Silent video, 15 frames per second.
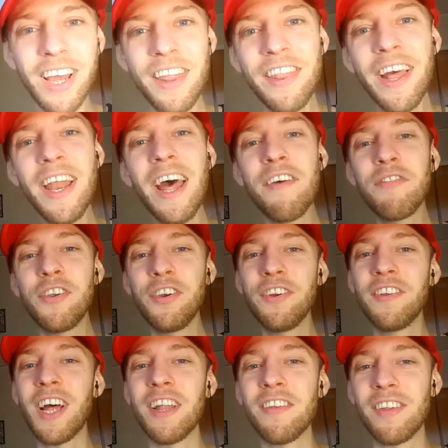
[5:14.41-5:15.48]
And then after
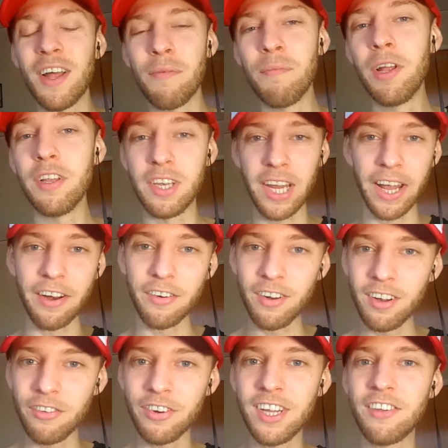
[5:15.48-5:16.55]
you've done some
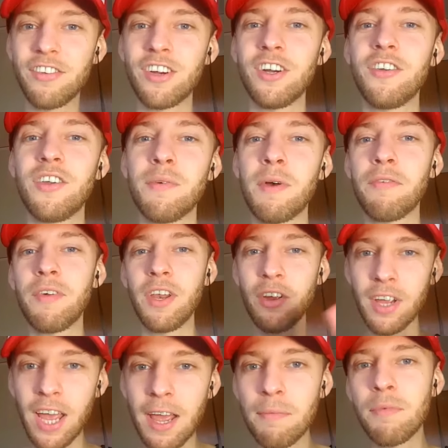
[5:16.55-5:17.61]
general research about video
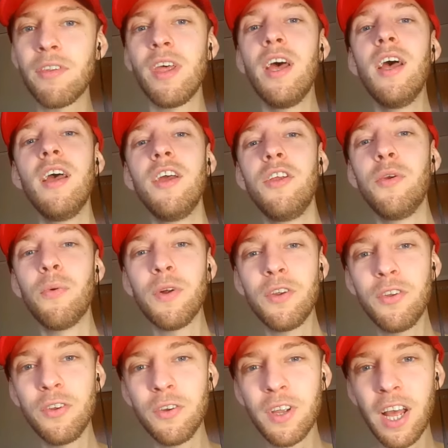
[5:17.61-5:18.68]
games, you want
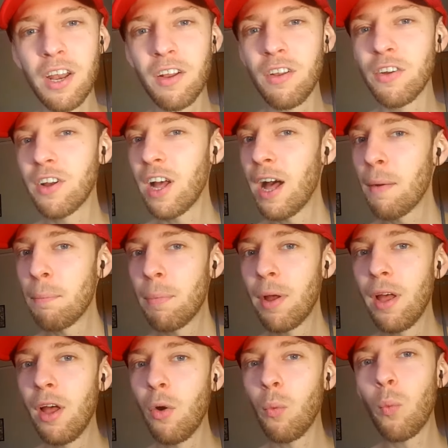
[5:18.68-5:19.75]
to kind of look up
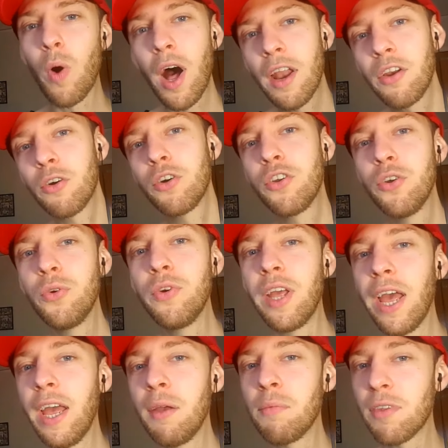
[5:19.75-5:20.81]
1 or 2
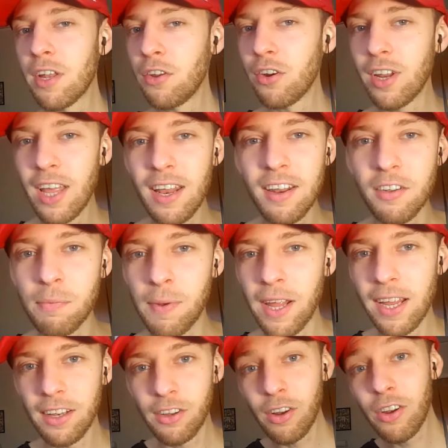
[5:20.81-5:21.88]
games that your kid is
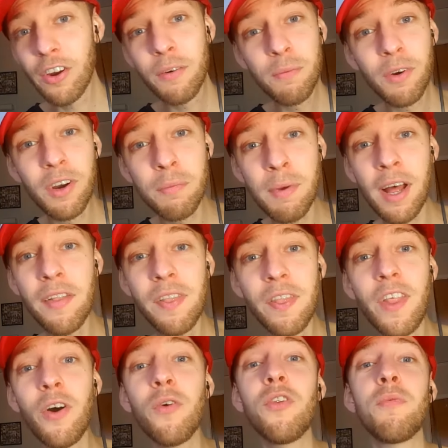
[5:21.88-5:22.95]
playing to learn more about
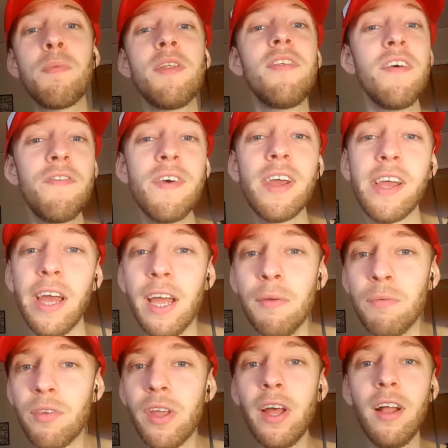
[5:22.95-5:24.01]
those specific
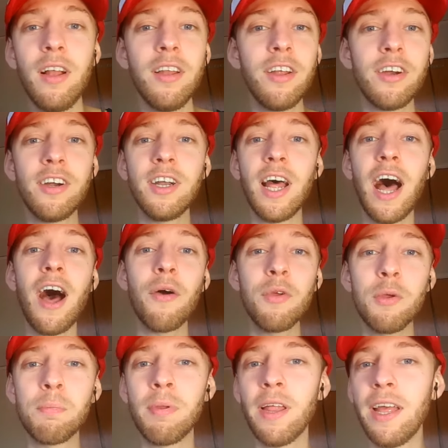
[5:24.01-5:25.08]
games. Learn how
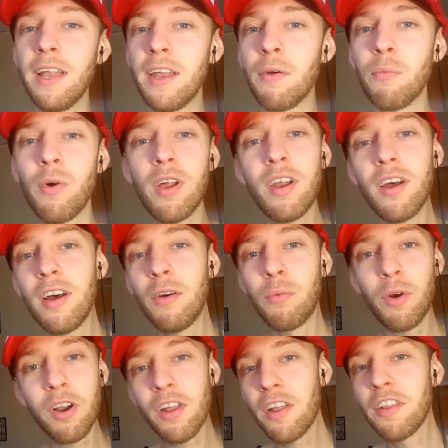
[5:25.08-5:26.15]
you play them, what
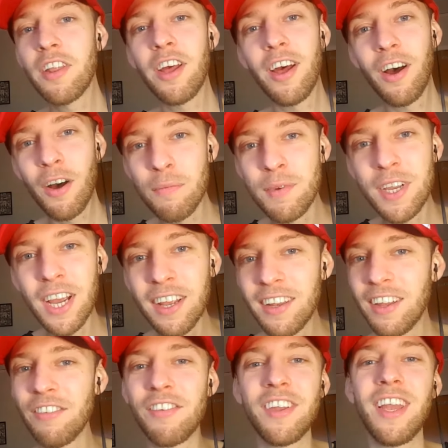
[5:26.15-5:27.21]
are the
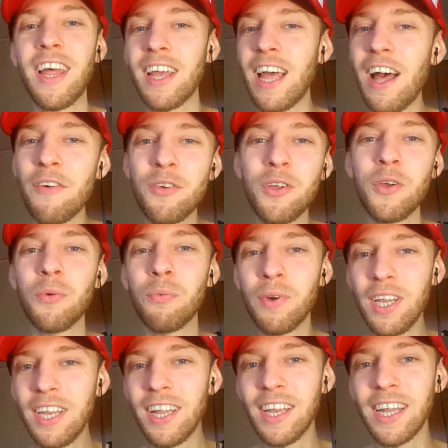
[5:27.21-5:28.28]
objectives, like how do you
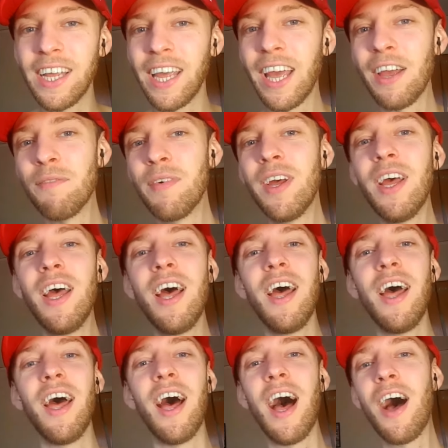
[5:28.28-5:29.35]
win in the game,
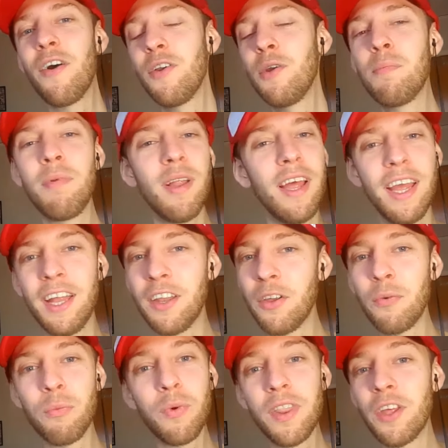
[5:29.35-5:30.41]
how do you play it,
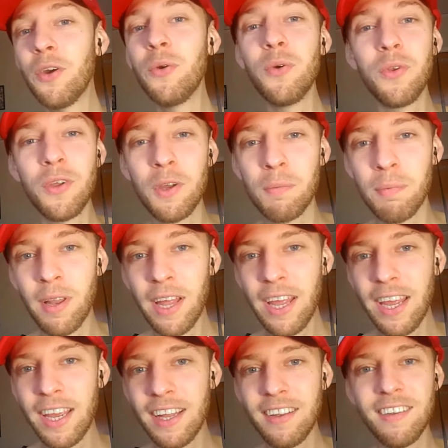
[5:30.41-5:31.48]
with who do you
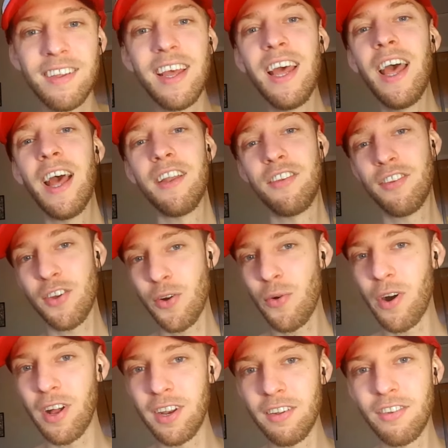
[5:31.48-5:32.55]
play it, and so
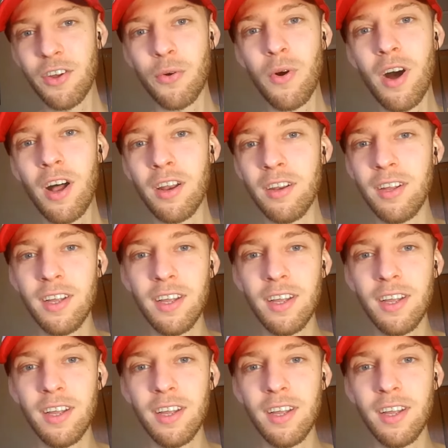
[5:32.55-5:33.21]
on and so on.